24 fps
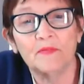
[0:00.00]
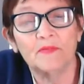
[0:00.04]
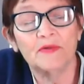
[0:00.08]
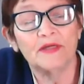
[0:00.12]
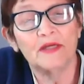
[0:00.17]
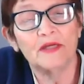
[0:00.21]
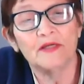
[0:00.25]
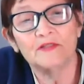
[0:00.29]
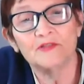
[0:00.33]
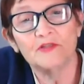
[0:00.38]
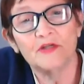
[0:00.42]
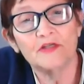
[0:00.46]
We
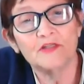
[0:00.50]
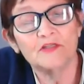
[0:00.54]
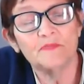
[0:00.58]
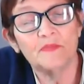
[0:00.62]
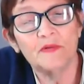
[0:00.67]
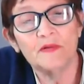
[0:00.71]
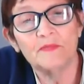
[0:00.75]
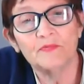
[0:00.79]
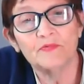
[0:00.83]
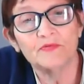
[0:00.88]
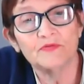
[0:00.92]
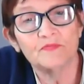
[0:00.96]
can't change
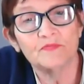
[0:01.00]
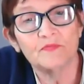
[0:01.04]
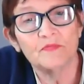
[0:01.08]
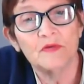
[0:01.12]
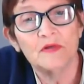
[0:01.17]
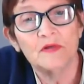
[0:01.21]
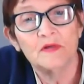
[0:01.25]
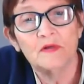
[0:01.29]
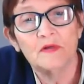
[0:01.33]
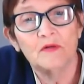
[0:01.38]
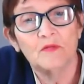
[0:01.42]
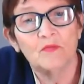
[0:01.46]

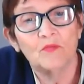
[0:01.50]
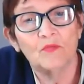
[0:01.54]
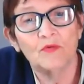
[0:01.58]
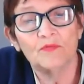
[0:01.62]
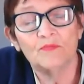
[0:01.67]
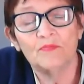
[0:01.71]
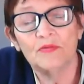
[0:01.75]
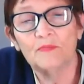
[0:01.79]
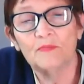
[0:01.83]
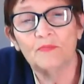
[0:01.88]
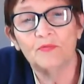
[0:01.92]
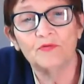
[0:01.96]
what
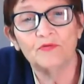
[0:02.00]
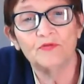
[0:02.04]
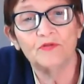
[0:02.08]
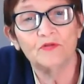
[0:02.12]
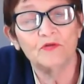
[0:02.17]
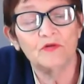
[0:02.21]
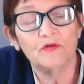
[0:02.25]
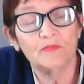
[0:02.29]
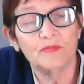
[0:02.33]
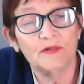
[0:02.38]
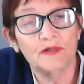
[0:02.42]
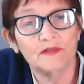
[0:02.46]
people
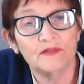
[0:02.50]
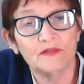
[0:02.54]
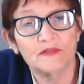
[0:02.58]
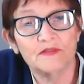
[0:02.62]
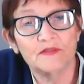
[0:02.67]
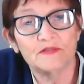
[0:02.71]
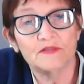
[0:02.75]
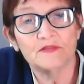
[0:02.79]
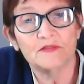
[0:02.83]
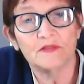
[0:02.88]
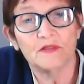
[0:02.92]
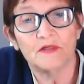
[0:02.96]
do about
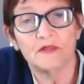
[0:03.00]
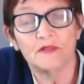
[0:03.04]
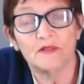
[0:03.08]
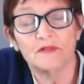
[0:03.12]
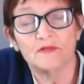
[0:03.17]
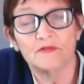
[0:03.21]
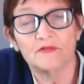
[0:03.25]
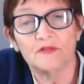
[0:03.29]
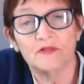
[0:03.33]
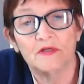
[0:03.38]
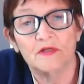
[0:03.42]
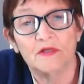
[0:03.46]
these
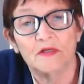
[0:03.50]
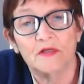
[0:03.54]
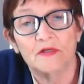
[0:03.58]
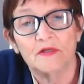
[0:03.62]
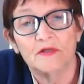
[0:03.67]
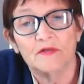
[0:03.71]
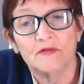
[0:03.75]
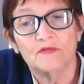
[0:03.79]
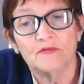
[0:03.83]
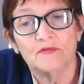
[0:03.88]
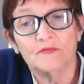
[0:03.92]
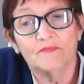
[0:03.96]
things.
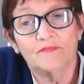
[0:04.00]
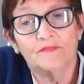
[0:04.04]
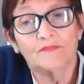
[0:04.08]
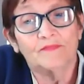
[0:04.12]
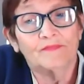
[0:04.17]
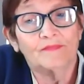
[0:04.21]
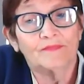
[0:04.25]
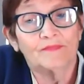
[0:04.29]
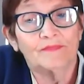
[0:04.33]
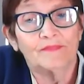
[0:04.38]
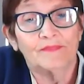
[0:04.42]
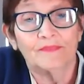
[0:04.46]

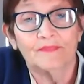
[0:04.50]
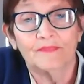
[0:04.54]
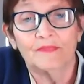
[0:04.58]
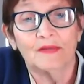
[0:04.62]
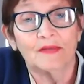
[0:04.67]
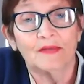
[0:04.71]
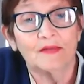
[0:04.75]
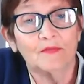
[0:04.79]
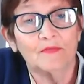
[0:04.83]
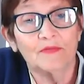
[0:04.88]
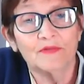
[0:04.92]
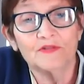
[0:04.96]

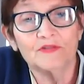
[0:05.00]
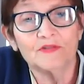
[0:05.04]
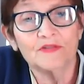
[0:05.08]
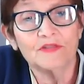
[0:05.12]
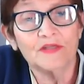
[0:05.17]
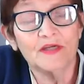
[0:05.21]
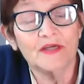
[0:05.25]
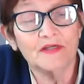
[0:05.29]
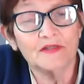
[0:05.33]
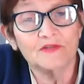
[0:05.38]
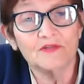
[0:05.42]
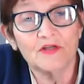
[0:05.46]
We just
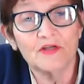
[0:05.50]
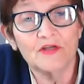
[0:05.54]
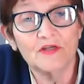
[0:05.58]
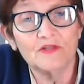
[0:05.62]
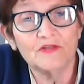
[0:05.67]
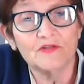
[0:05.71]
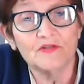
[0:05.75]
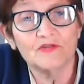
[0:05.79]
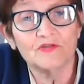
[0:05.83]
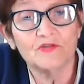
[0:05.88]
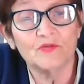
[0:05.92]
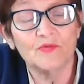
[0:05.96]
can't
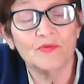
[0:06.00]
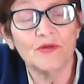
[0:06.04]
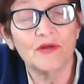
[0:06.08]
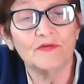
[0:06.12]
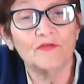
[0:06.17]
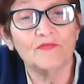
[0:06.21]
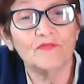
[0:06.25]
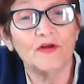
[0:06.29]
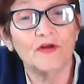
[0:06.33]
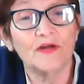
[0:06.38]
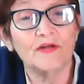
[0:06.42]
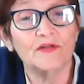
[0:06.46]
change it. So we have
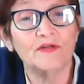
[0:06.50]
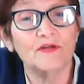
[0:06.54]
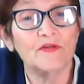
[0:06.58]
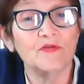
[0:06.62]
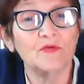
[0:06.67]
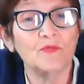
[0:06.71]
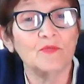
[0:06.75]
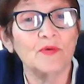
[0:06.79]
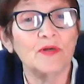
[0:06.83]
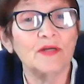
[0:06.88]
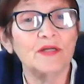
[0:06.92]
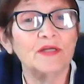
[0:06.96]
to find
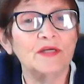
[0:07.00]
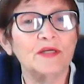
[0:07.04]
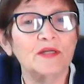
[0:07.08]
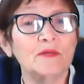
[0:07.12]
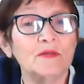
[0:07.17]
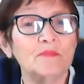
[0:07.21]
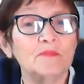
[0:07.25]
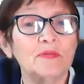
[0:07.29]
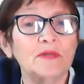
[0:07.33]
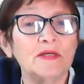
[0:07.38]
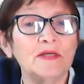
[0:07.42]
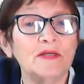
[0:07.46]
another way to get
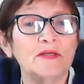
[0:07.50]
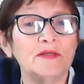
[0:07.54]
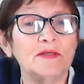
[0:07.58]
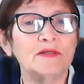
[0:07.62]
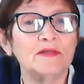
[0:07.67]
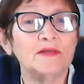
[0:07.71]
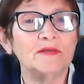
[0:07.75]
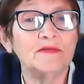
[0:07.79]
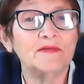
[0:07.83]
it paid.